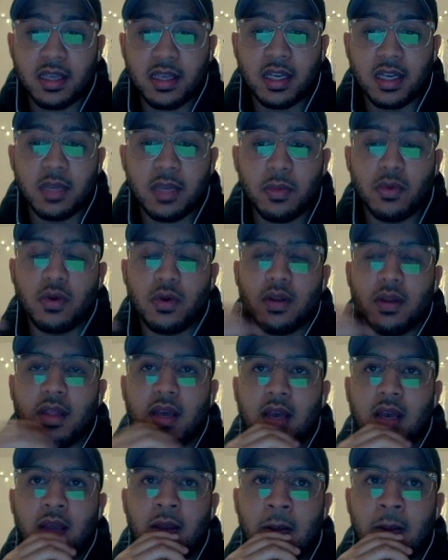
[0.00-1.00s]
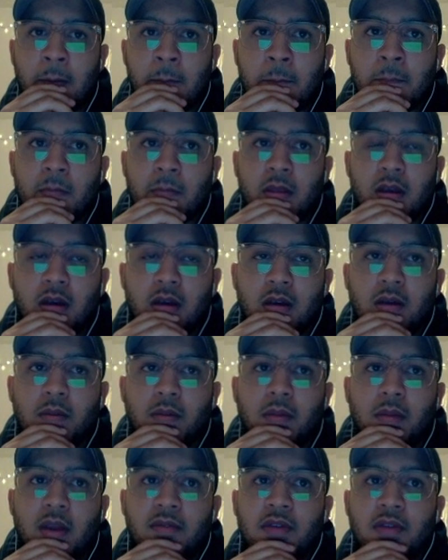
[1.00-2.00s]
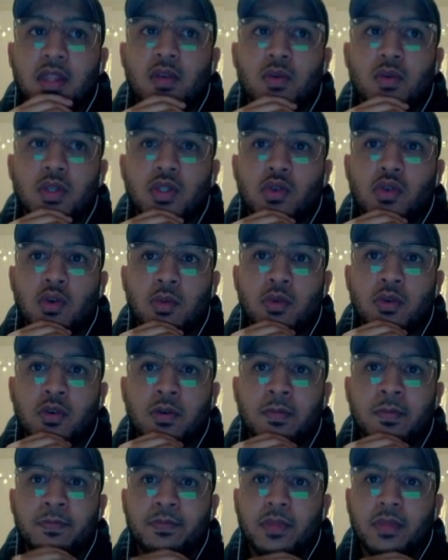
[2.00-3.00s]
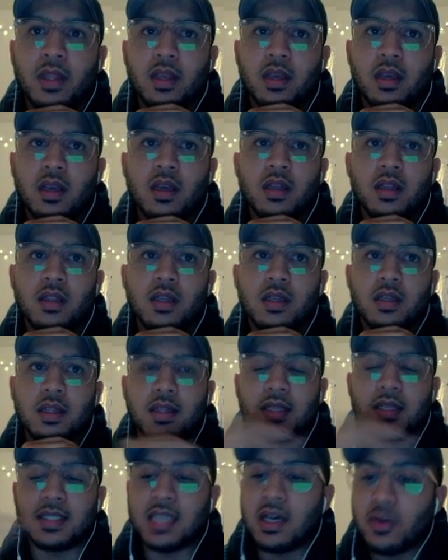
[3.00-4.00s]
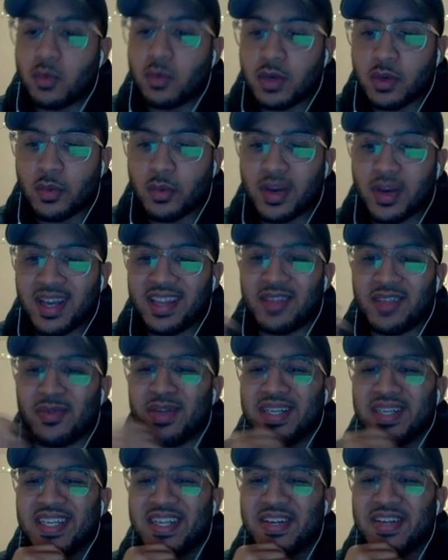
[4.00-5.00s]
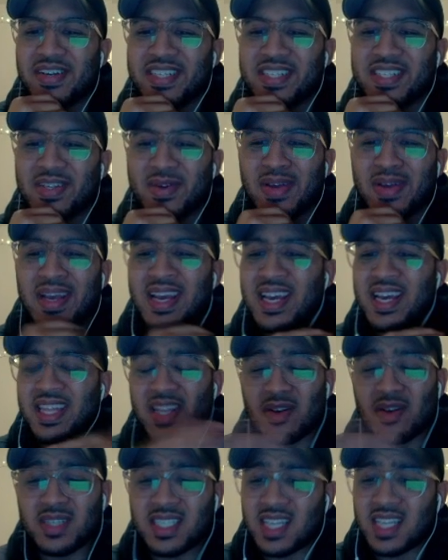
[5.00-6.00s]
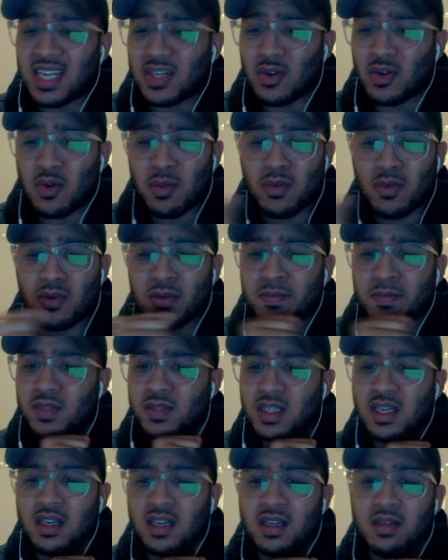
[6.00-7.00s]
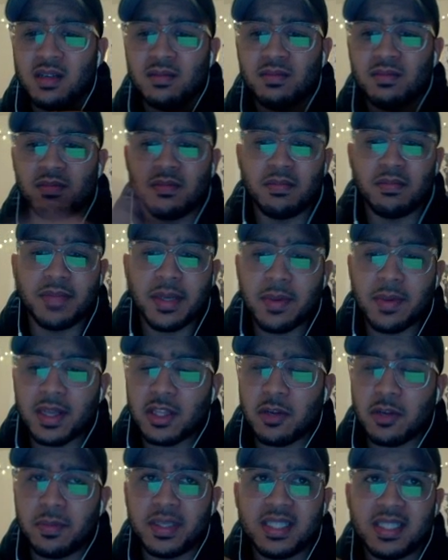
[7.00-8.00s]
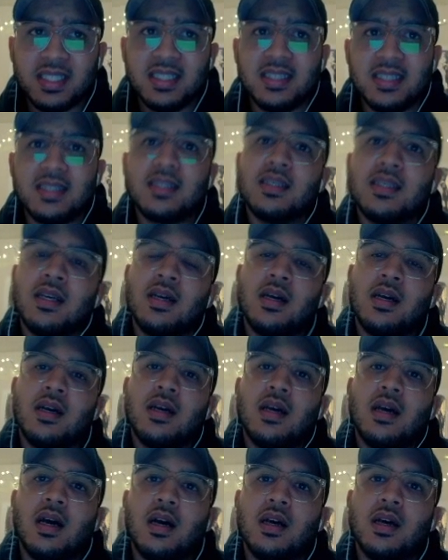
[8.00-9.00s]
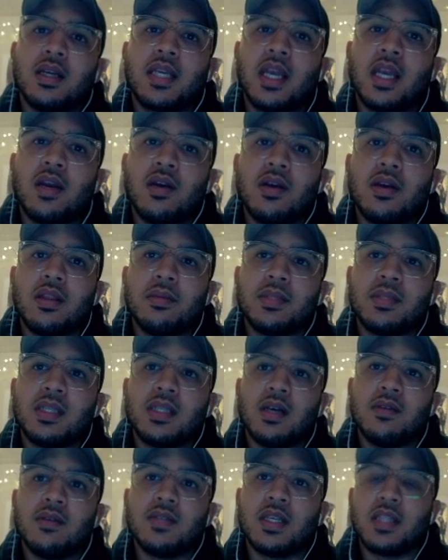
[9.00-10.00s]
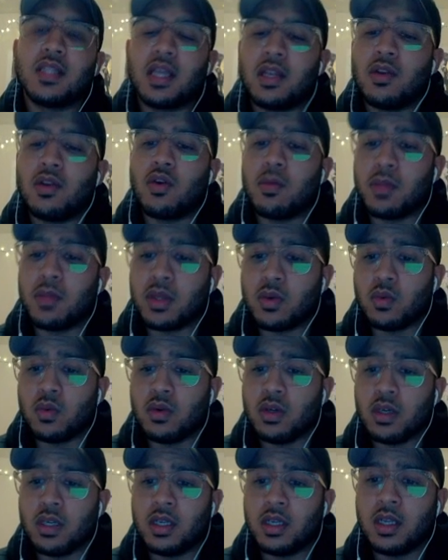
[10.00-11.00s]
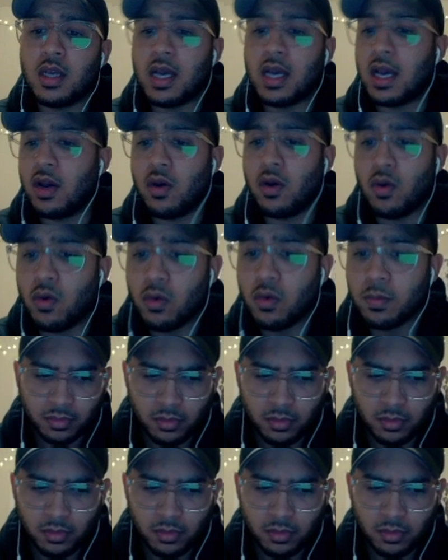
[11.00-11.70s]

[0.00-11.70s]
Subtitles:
anymore, that everything was normal, and that the sound went away. They wouldn't hear it, so they would just act normal, be about their business, carry themselves like they normally would at home.